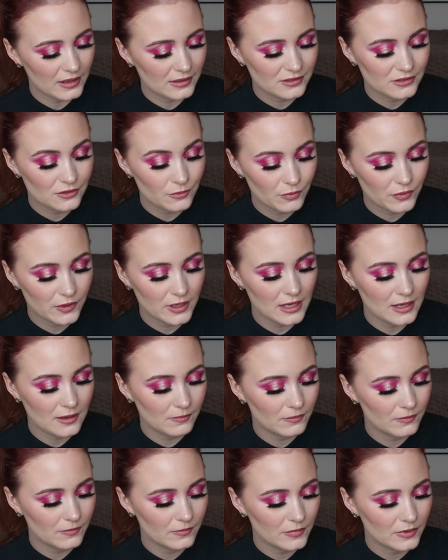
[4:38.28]

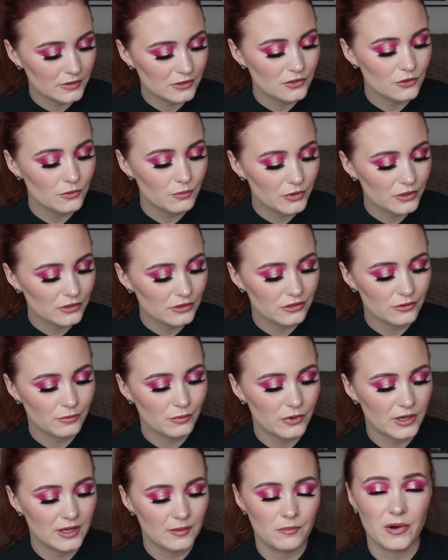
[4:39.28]
Super
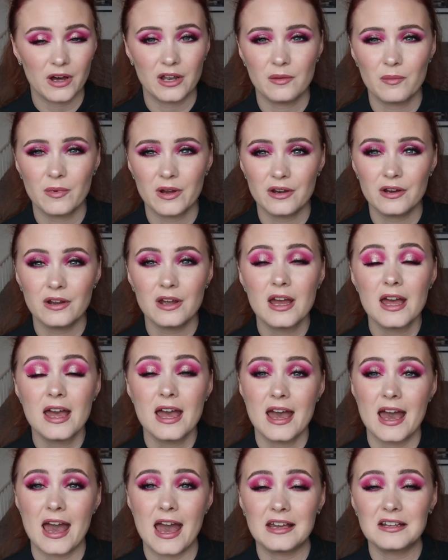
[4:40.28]
Supreme Body Butter.
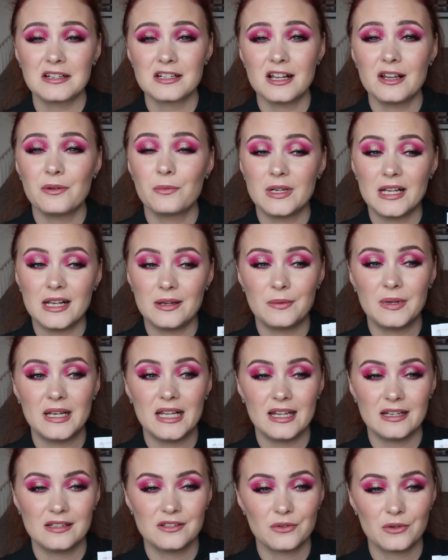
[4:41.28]
I actually
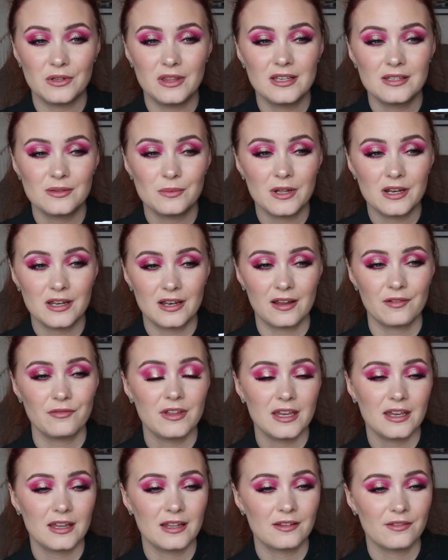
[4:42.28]
really enjoyed this one, and I
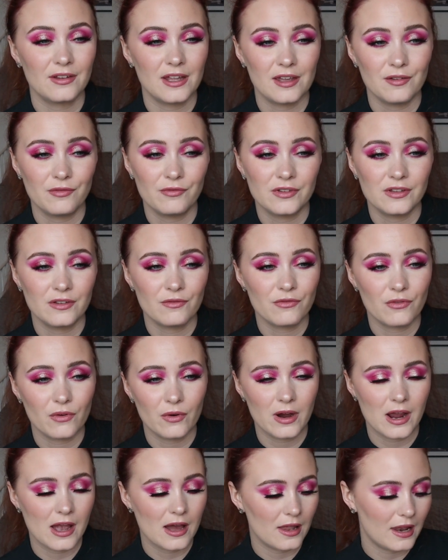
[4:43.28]
think if
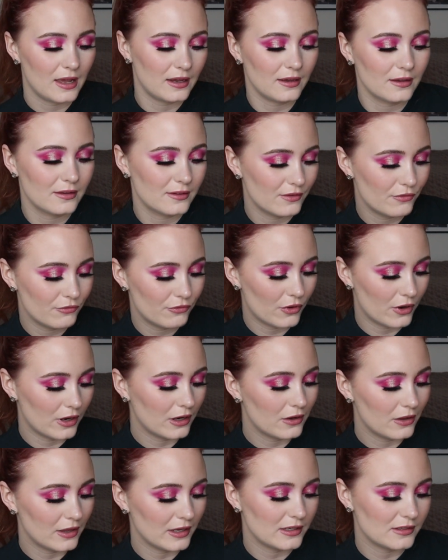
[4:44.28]
Sephora, like
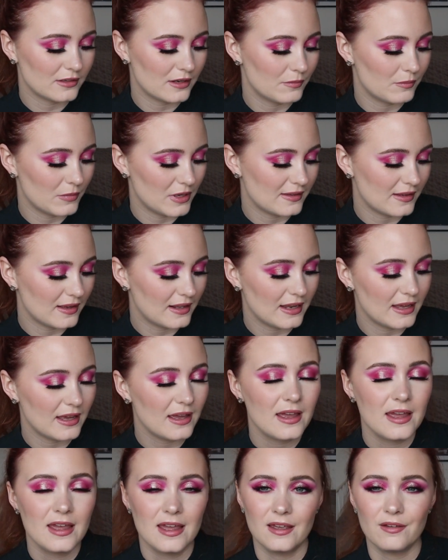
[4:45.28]
Sephora collection
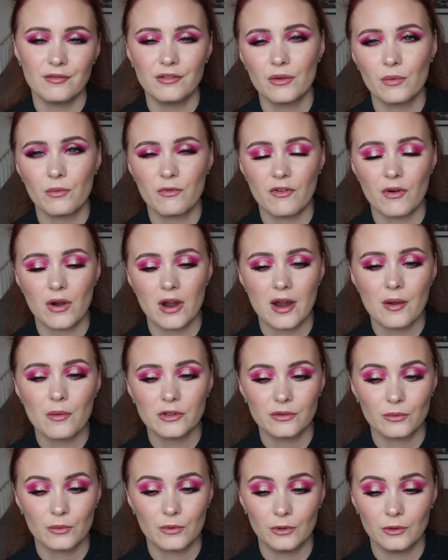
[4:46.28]
basically, if Sephora
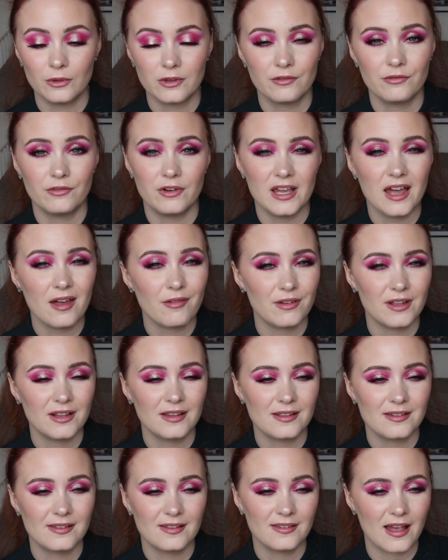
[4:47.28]
was cruelty free, I
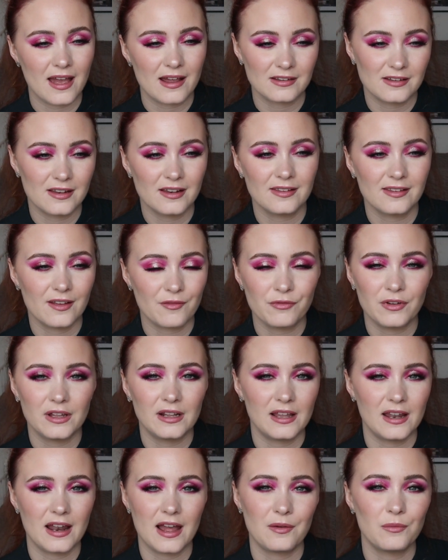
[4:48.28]
think this is actually
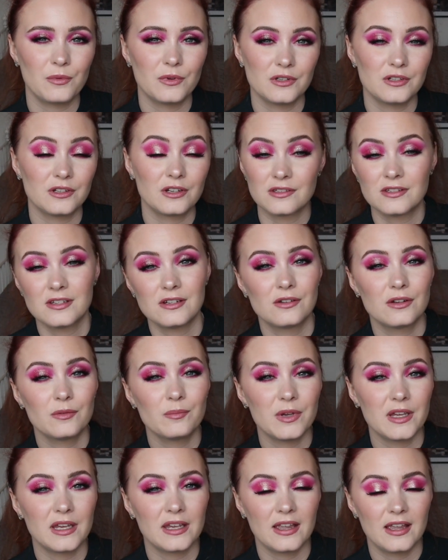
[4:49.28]
something that I would consider
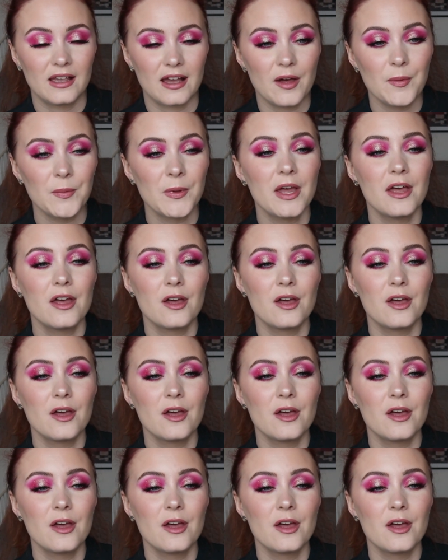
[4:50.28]
picking up,